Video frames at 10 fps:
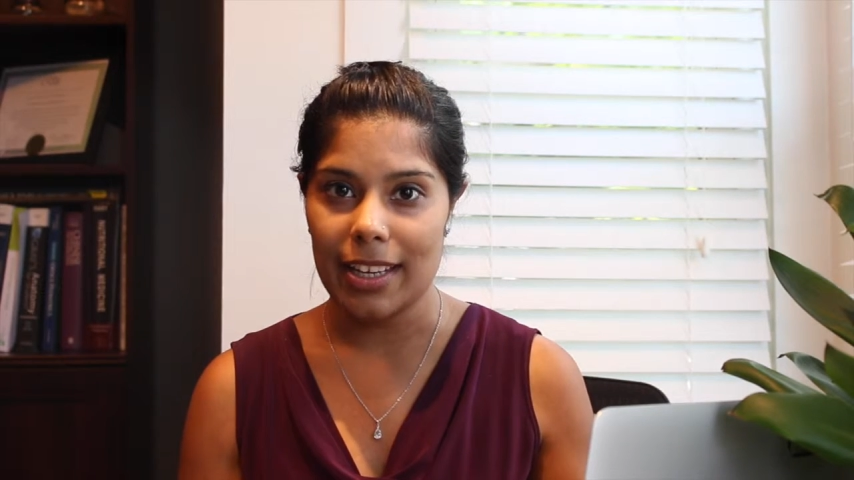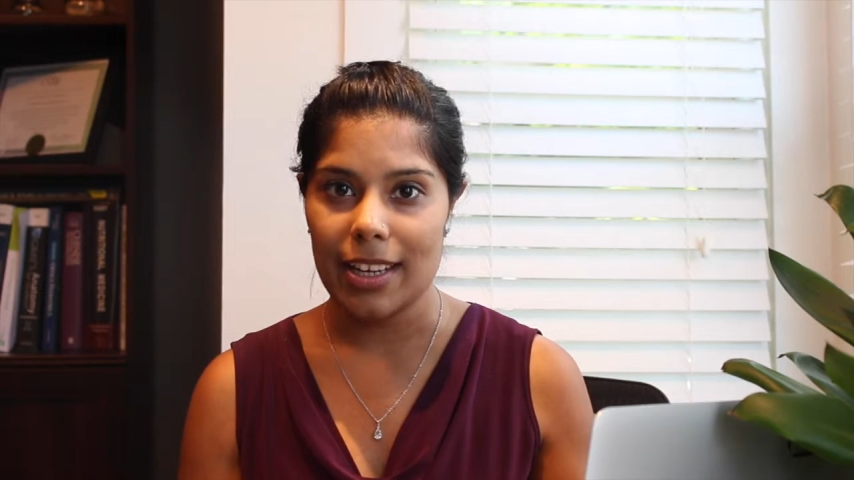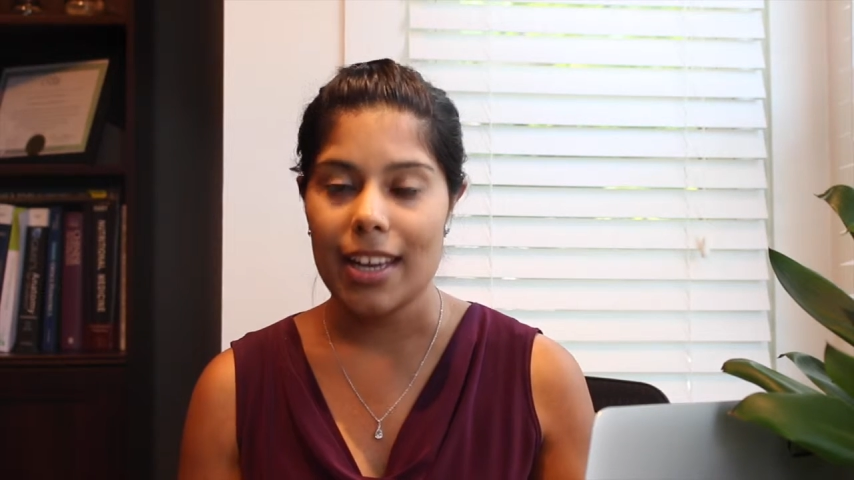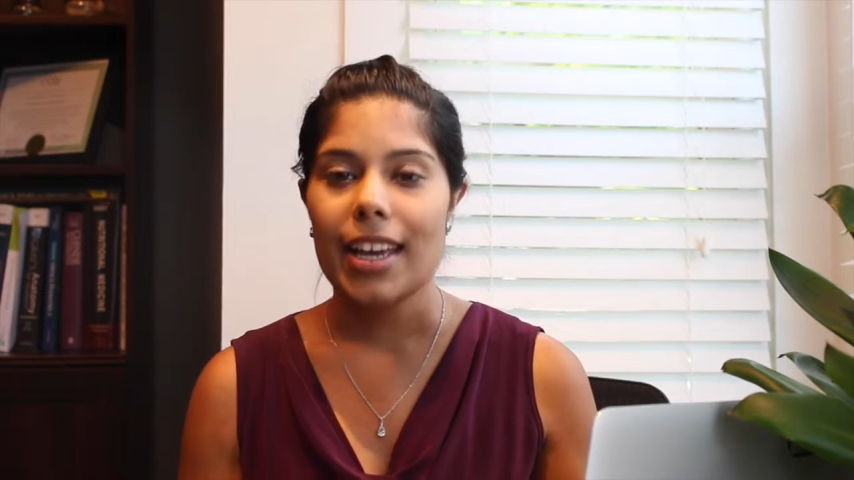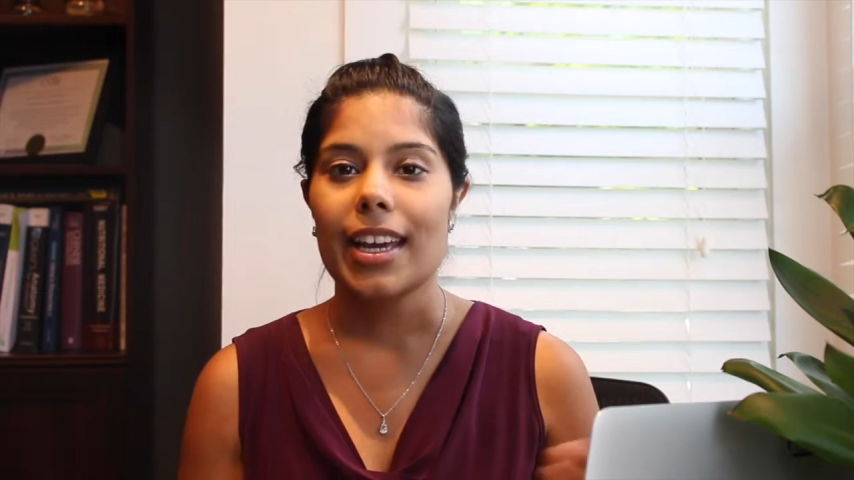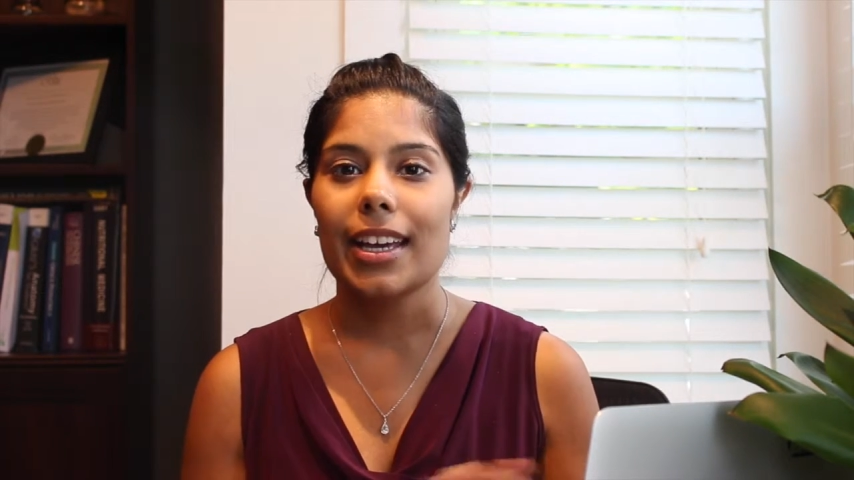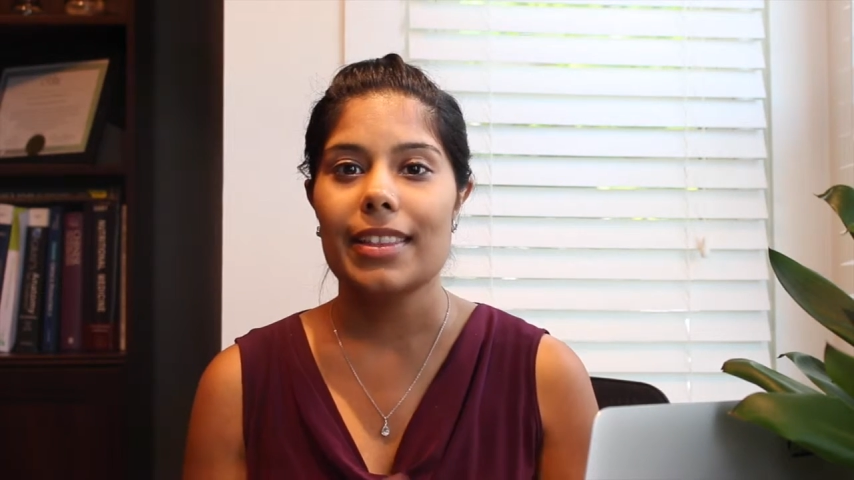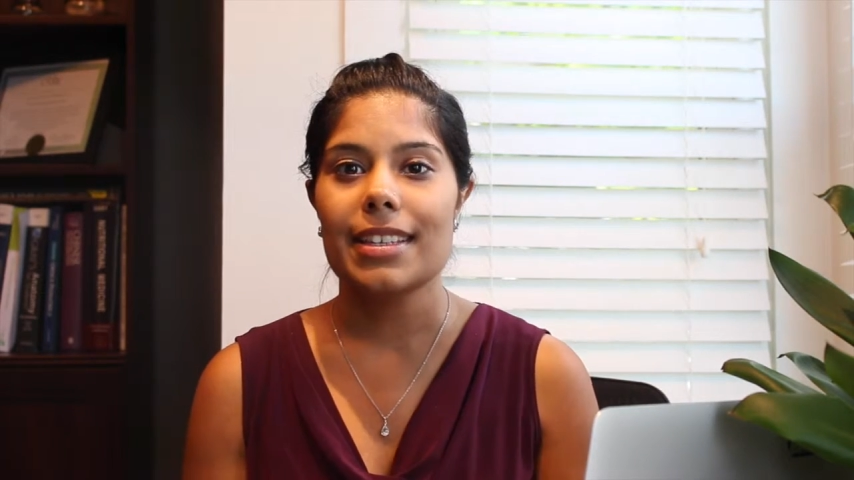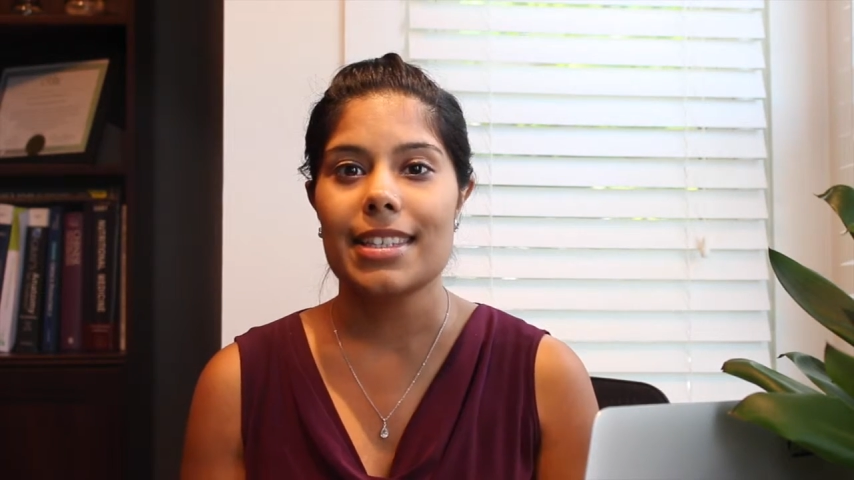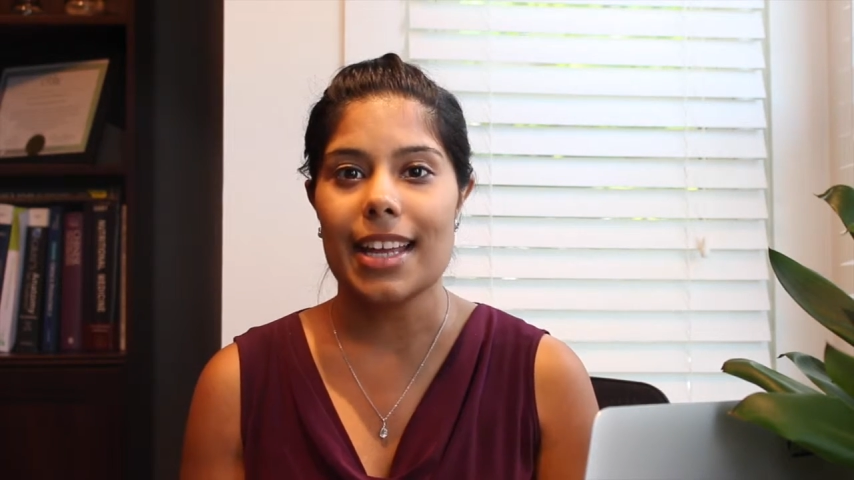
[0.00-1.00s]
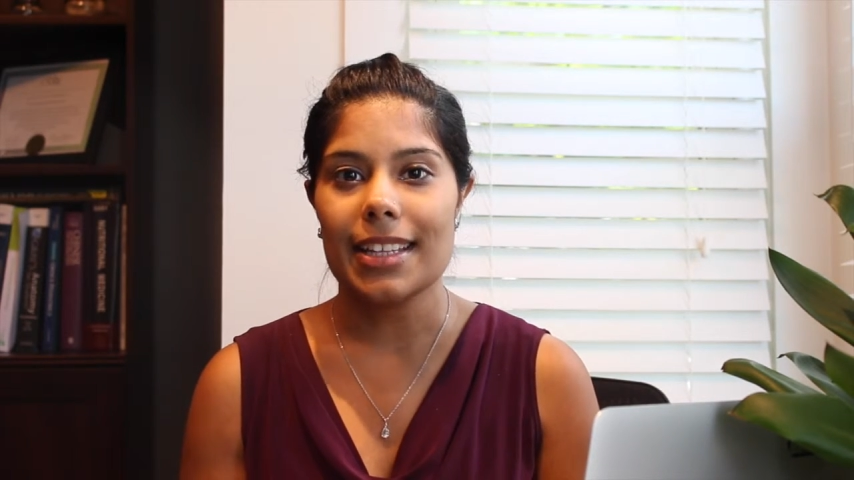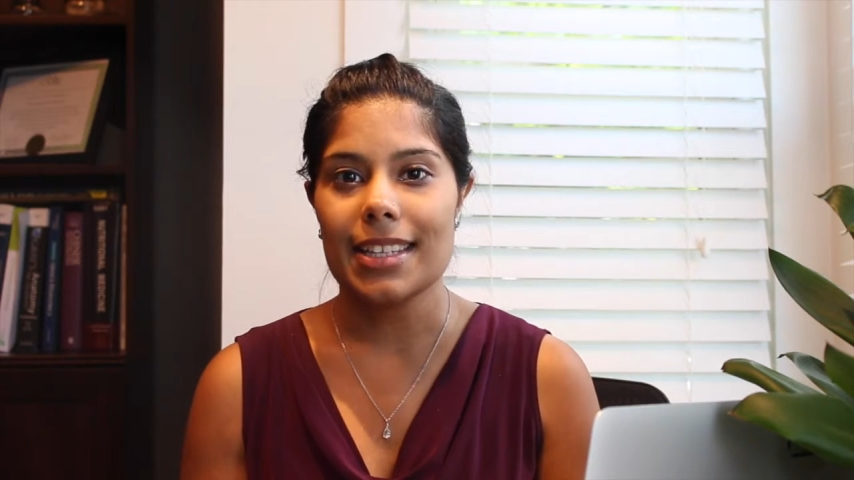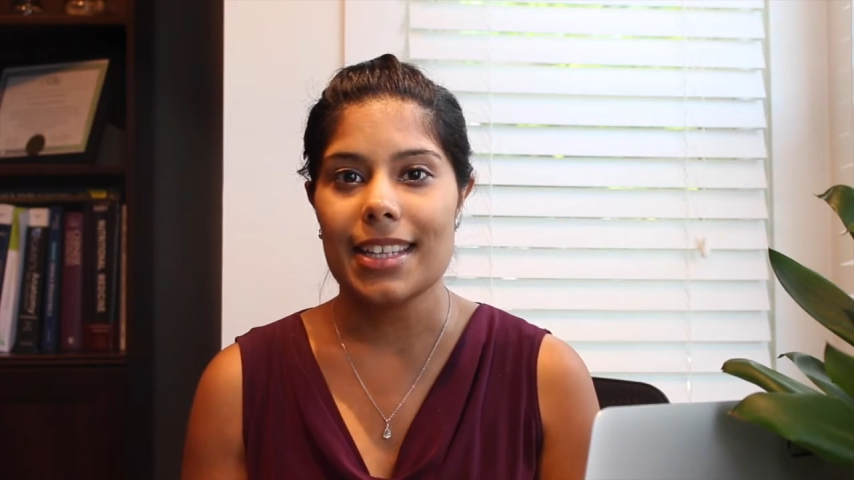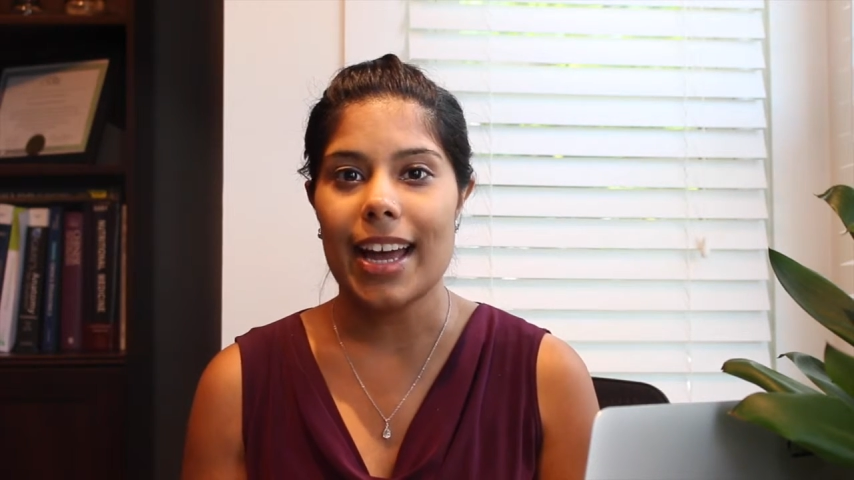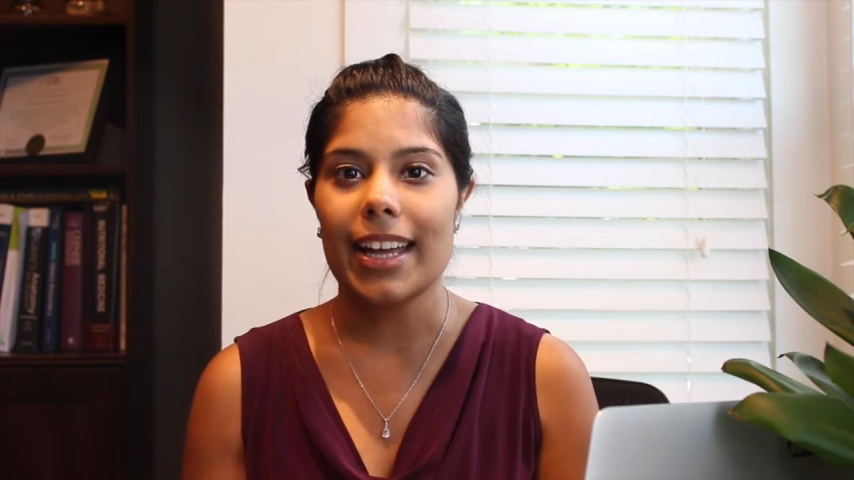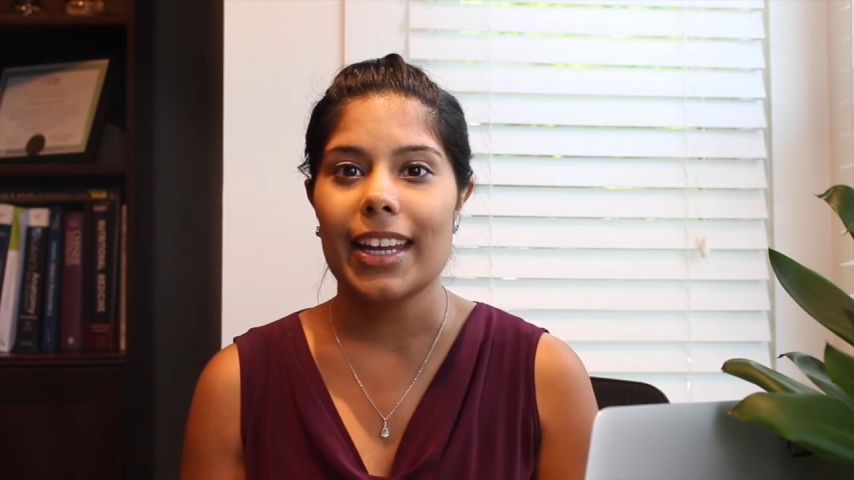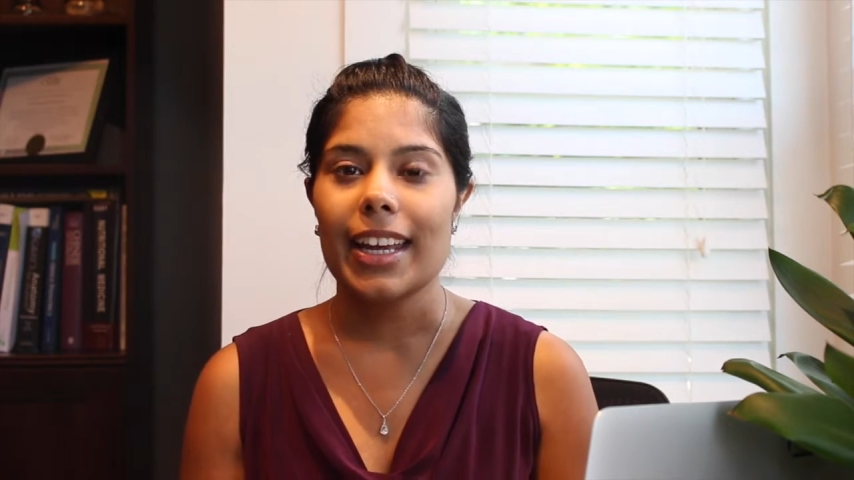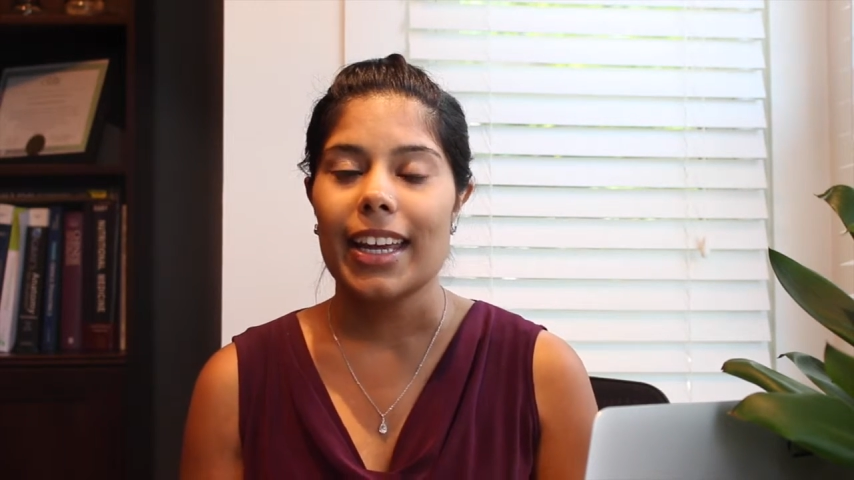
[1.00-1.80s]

in the sense that